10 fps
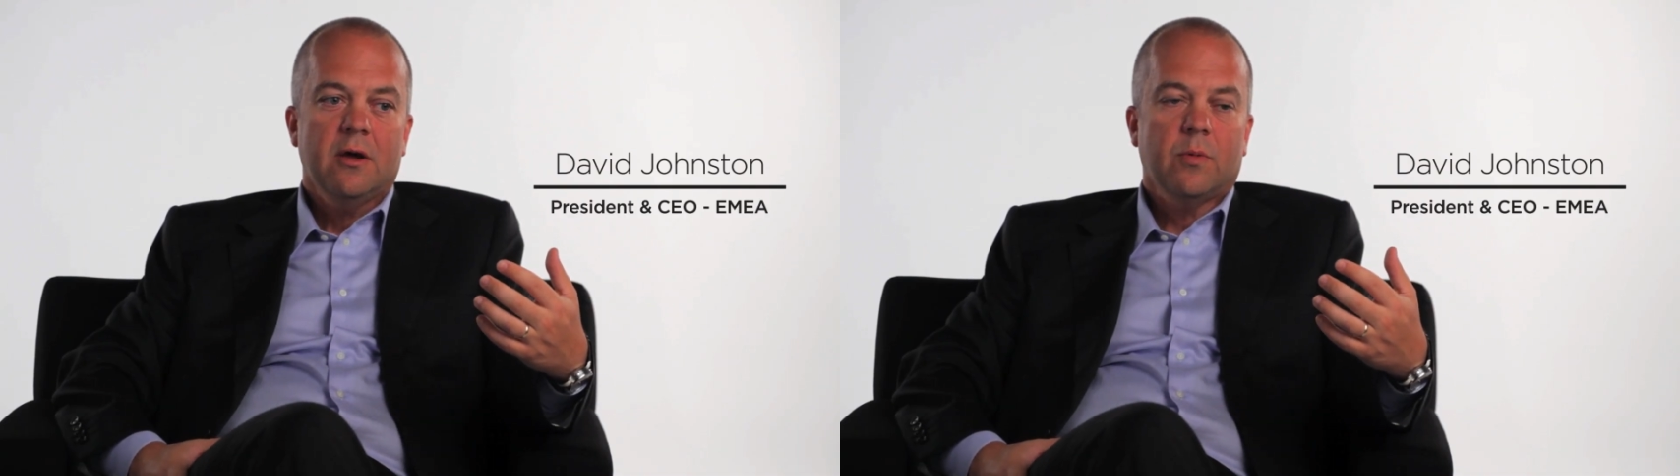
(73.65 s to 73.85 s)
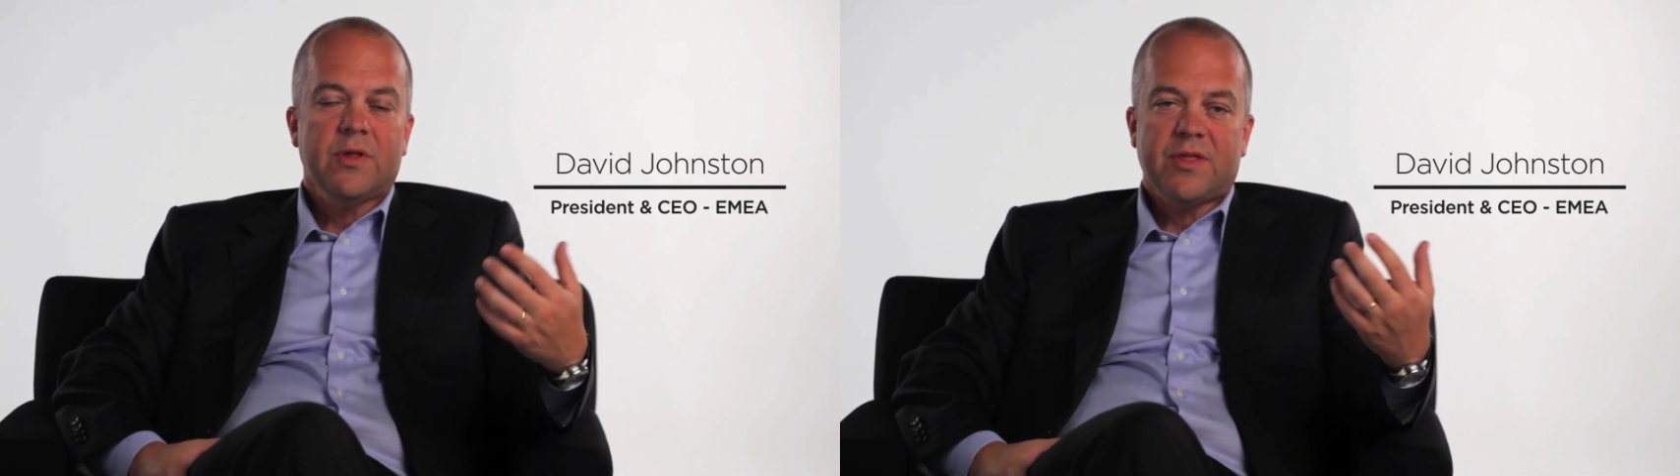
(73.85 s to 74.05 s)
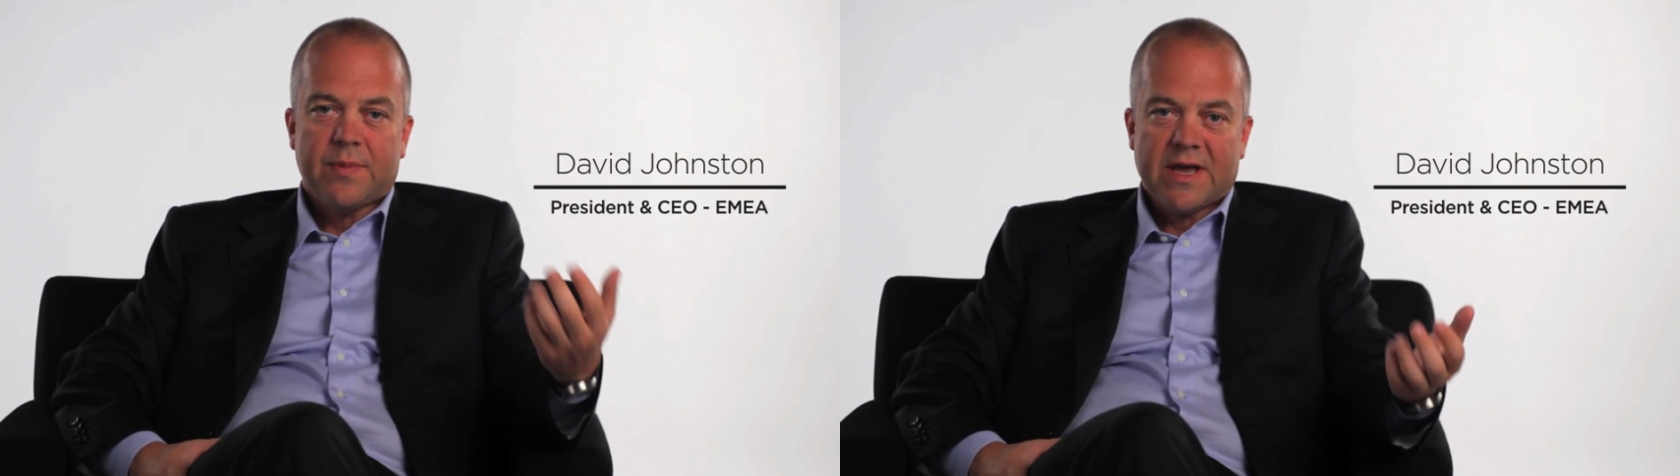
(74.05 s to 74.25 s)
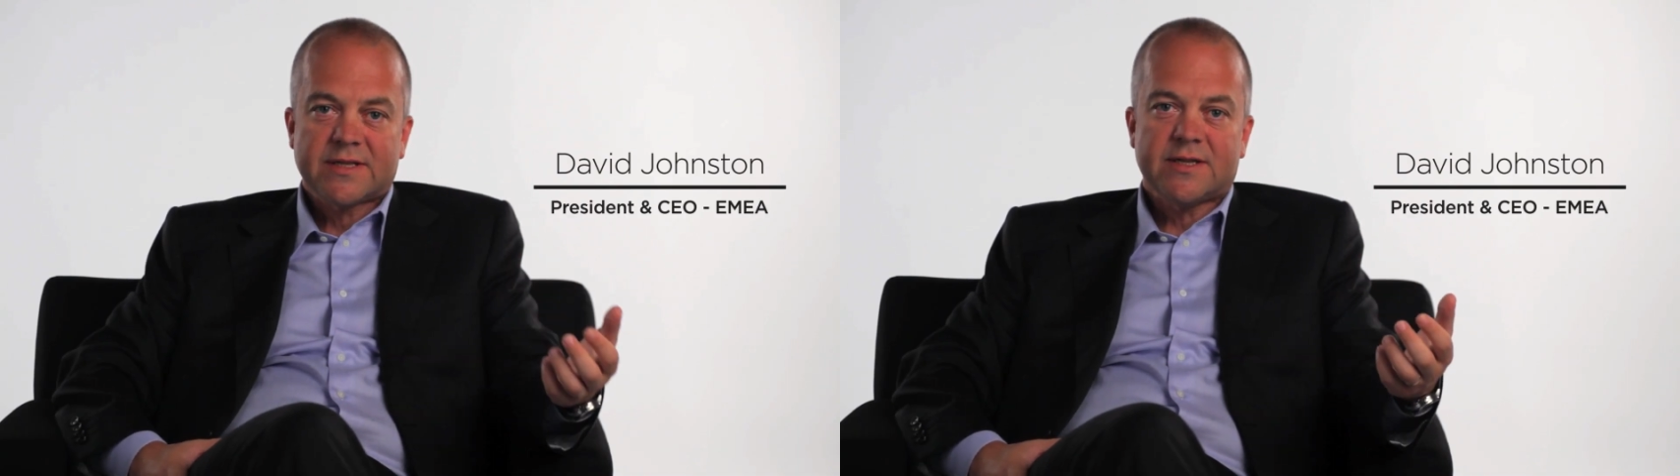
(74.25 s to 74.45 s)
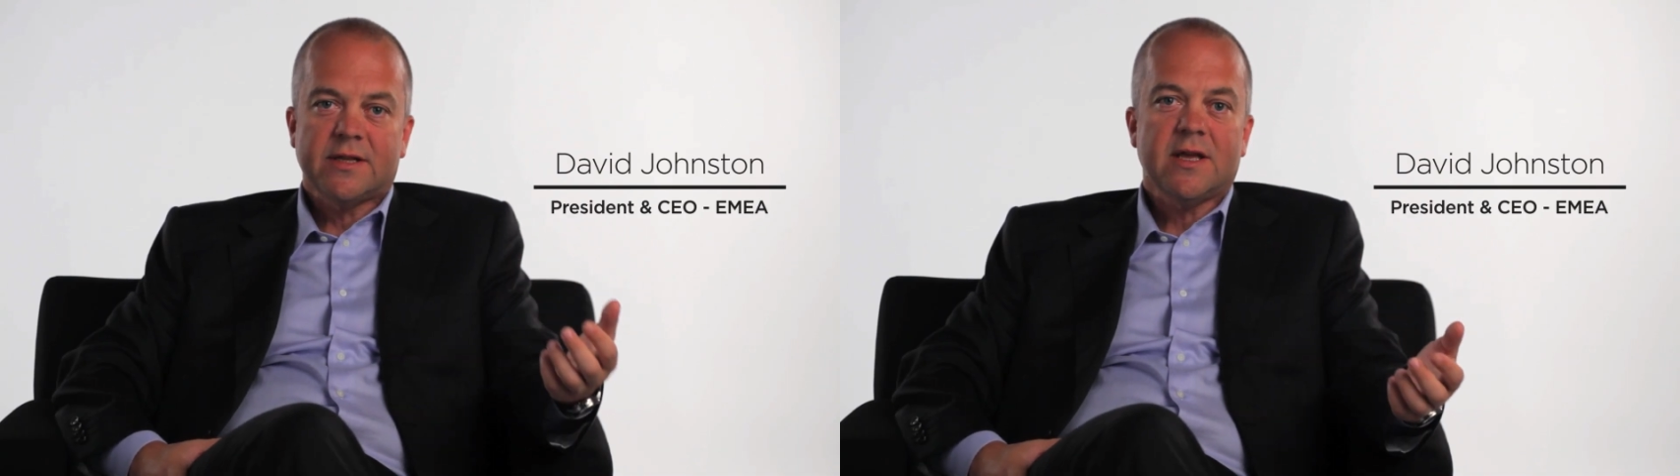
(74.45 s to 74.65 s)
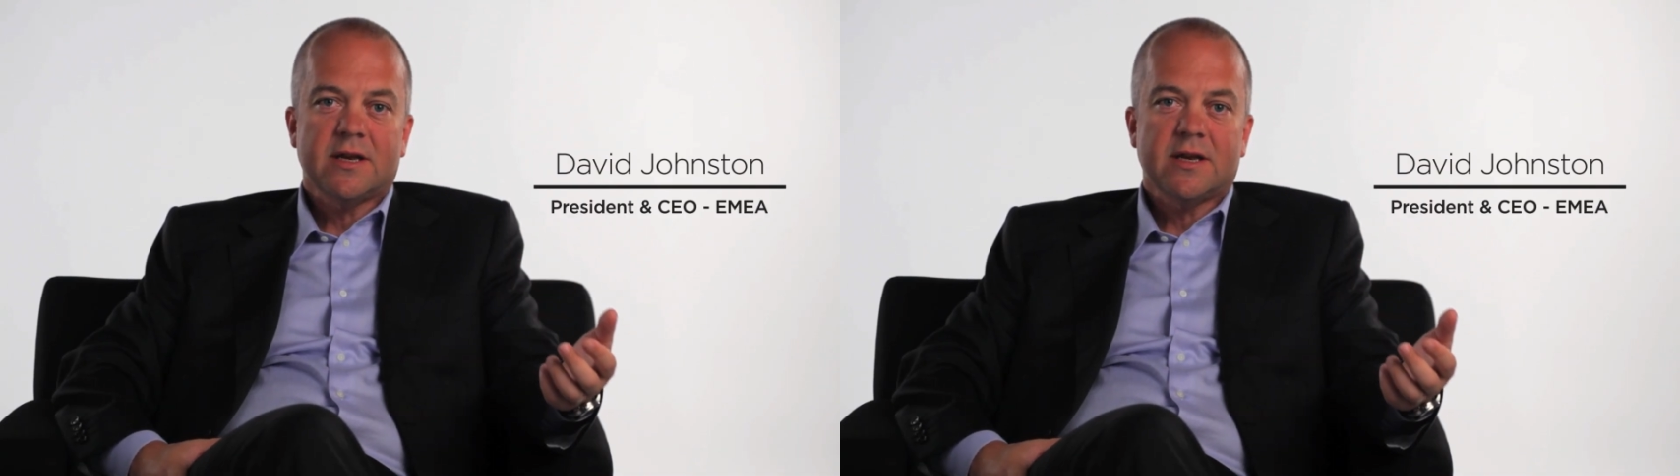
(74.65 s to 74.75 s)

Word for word: with the best in the